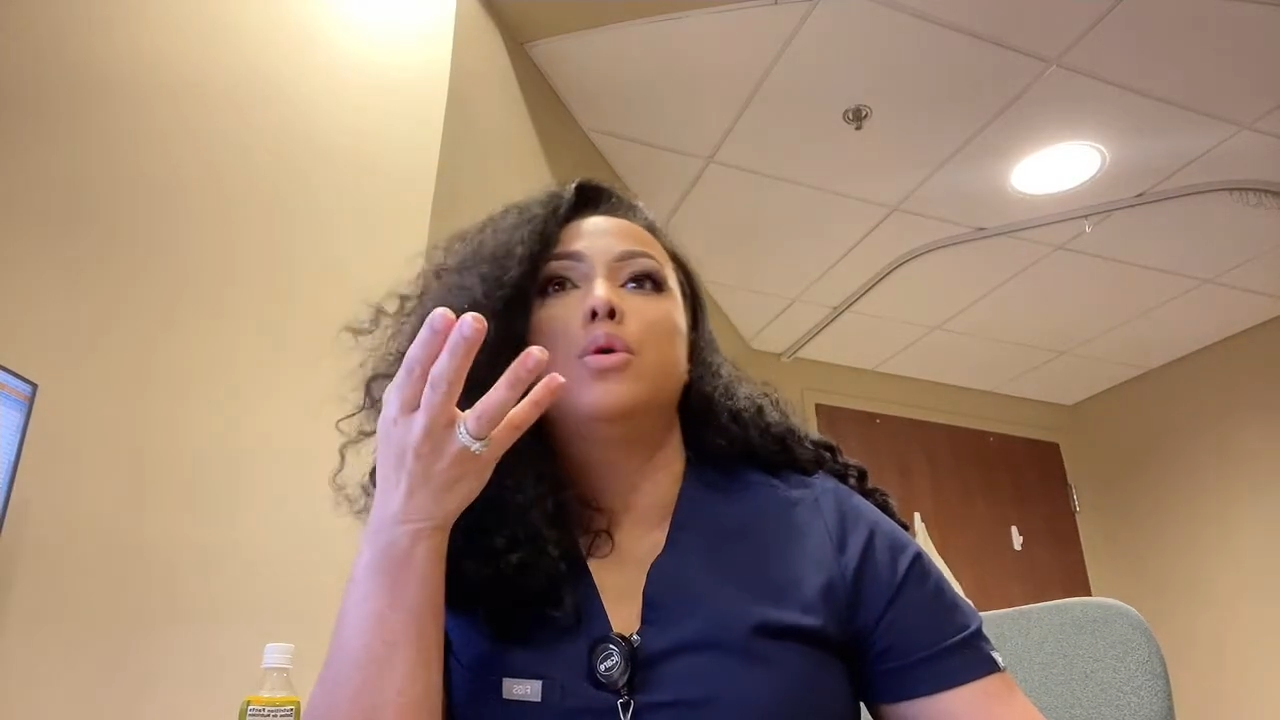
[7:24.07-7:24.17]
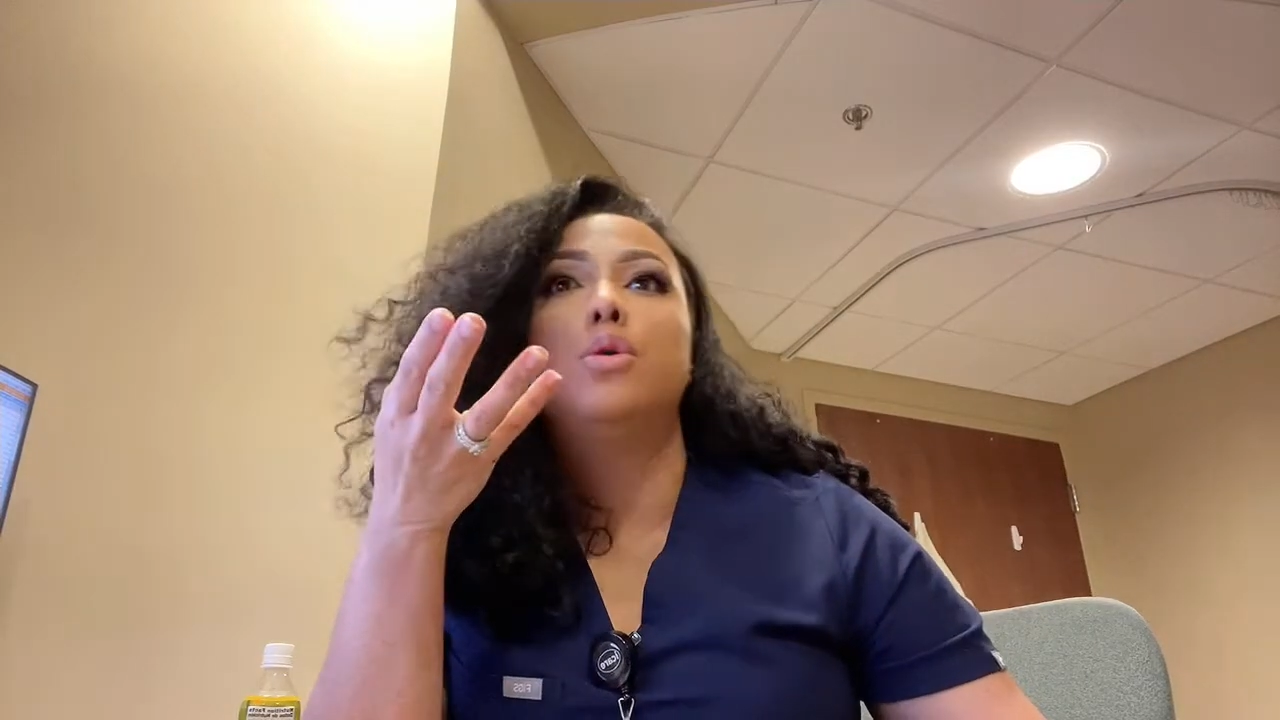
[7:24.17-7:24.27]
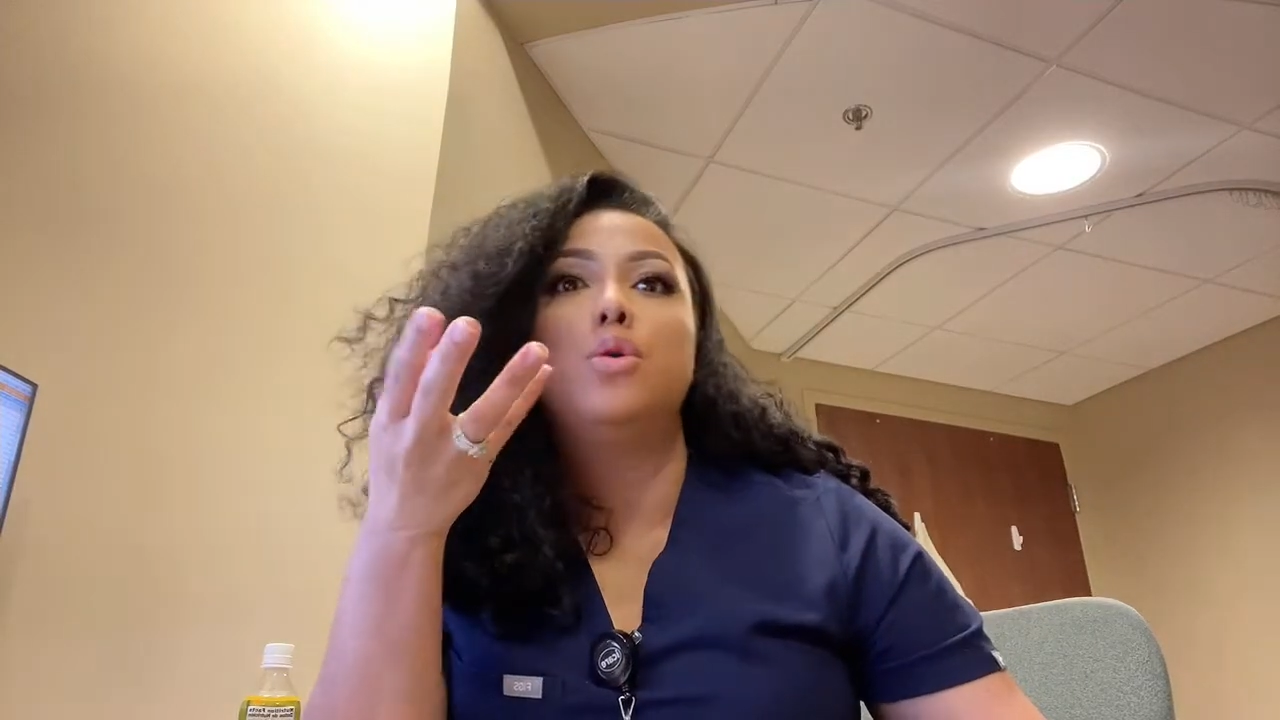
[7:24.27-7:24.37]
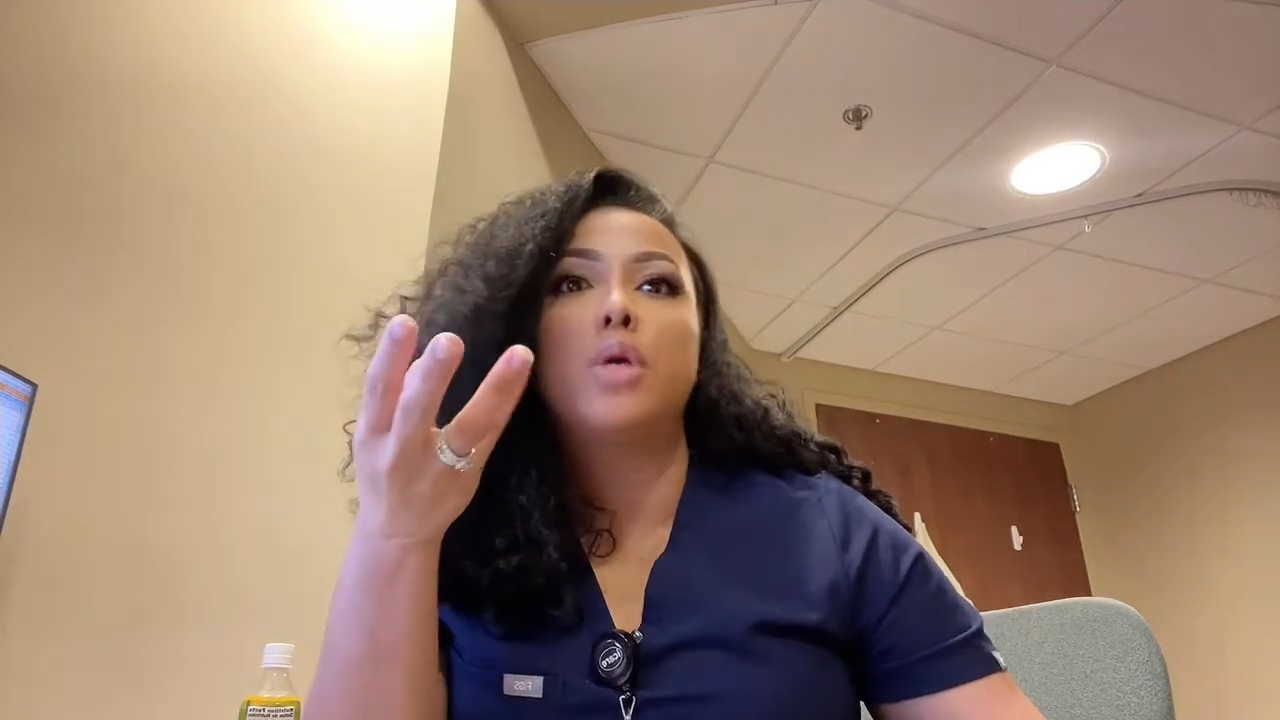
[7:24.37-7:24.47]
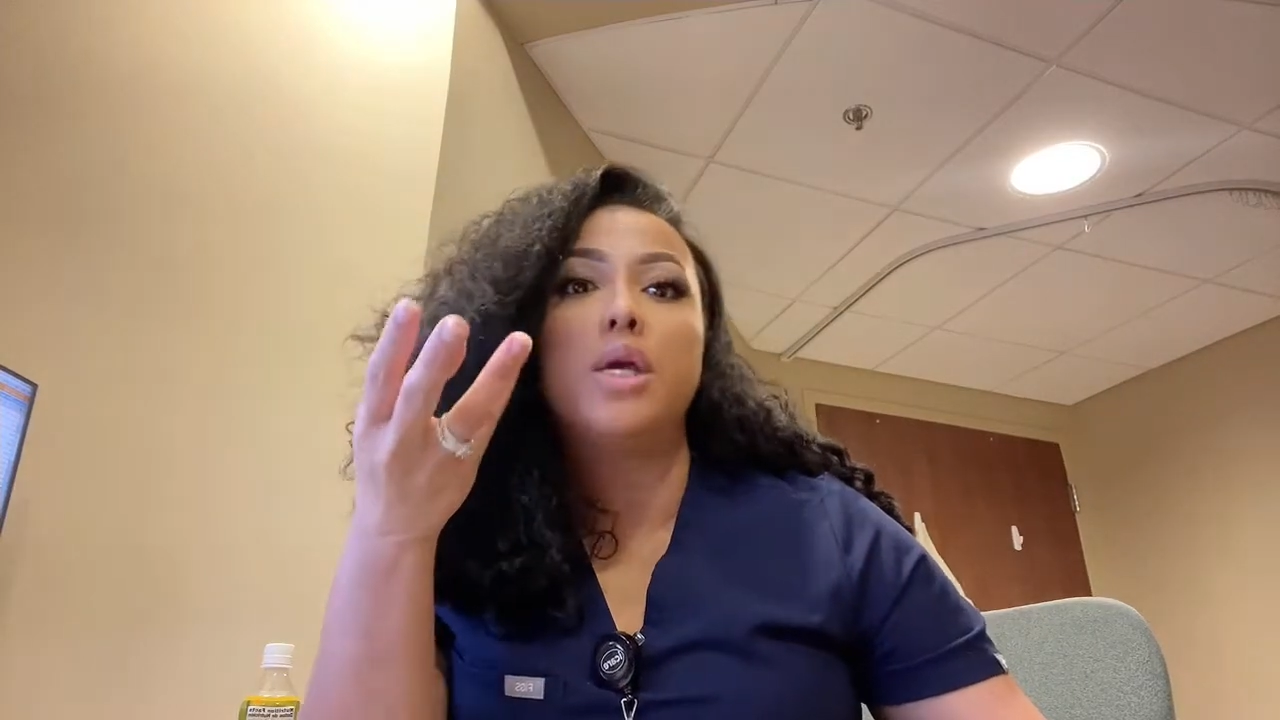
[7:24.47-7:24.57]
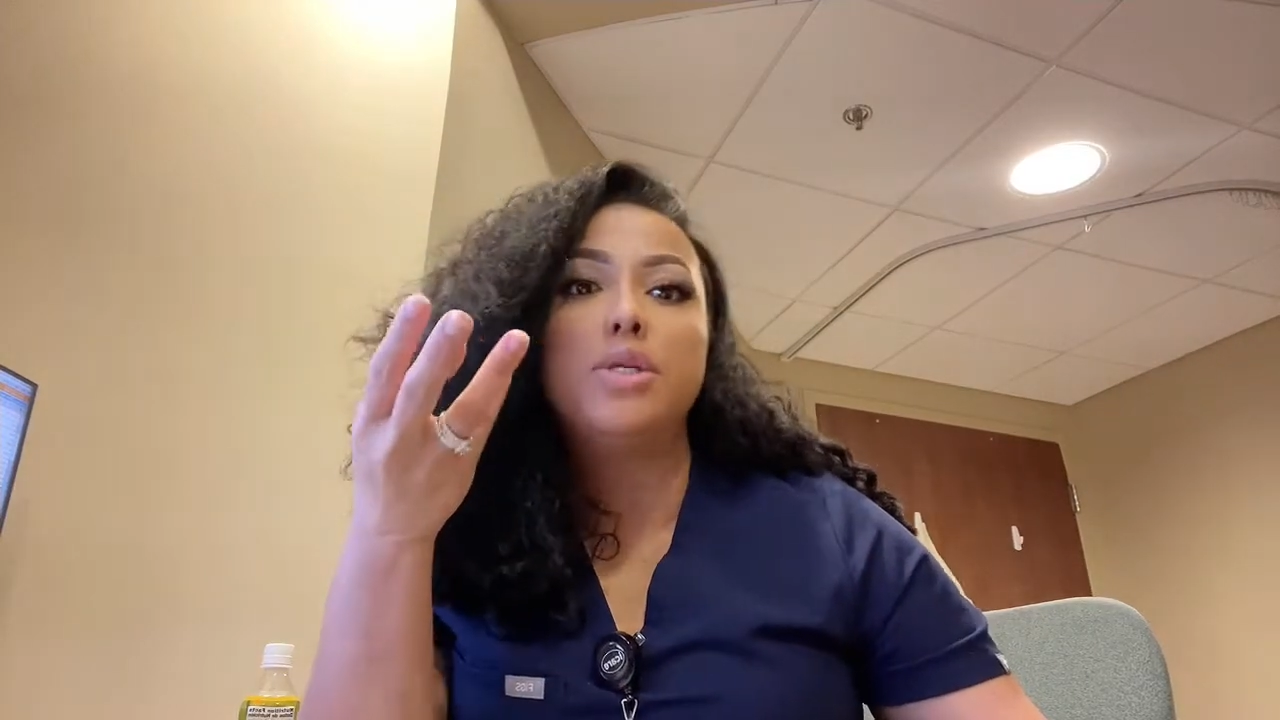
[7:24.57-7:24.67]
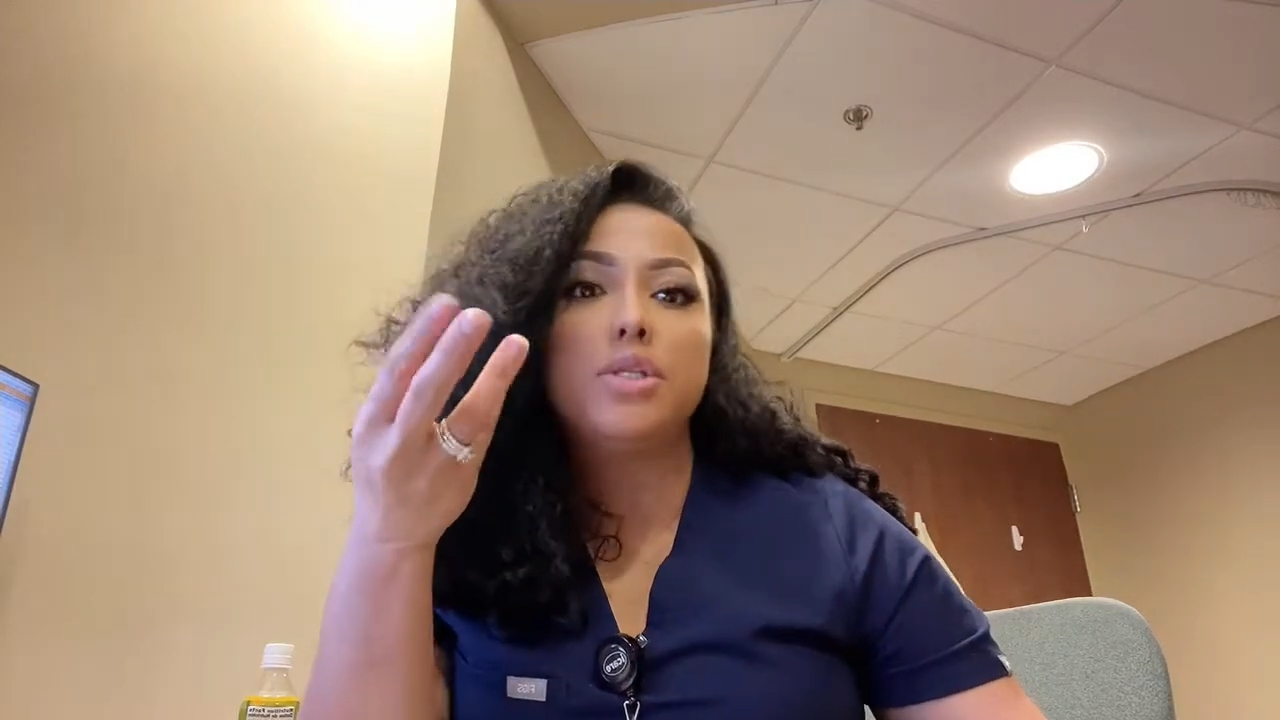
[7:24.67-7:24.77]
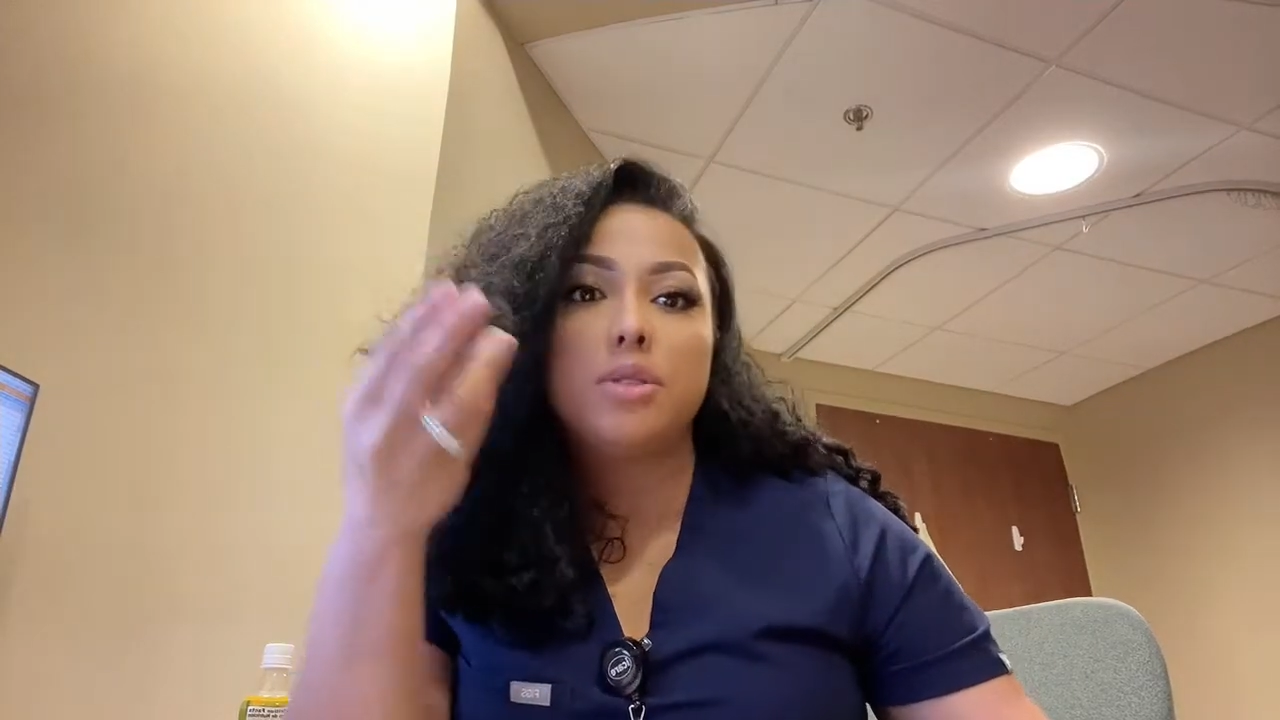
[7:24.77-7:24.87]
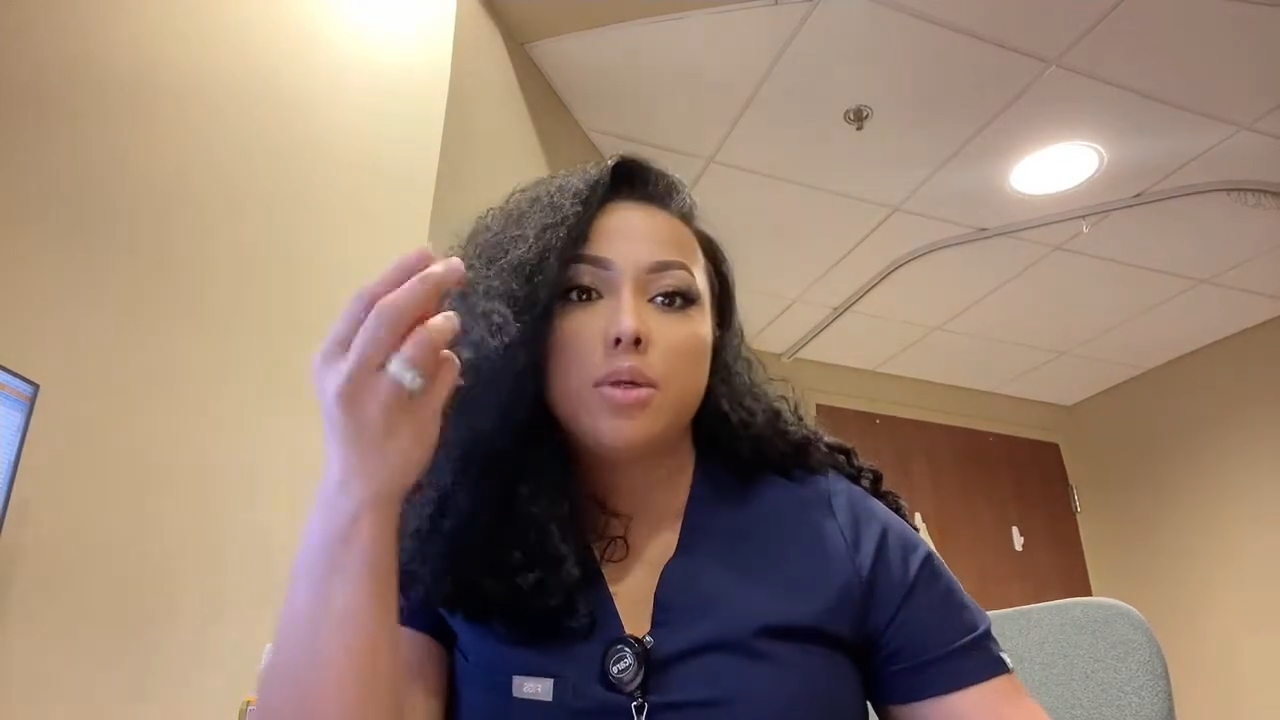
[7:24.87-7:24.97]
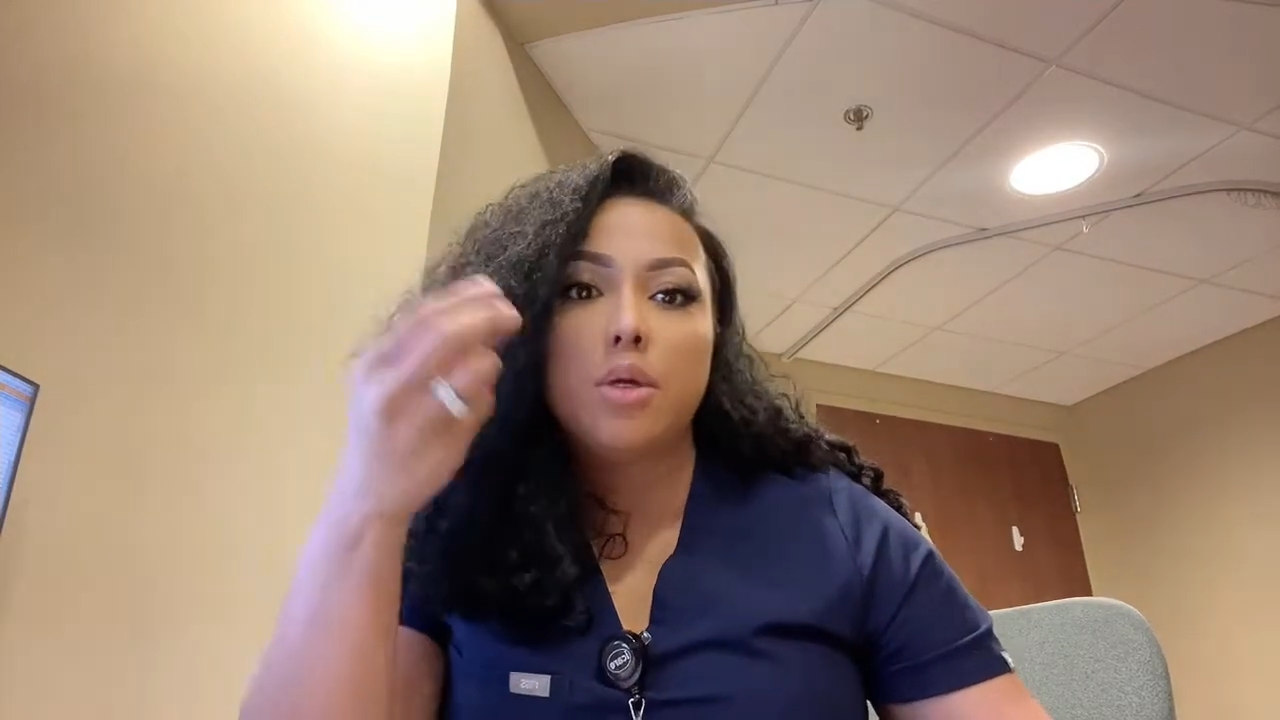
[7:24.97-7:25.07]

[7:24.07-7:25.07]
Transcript: you can't just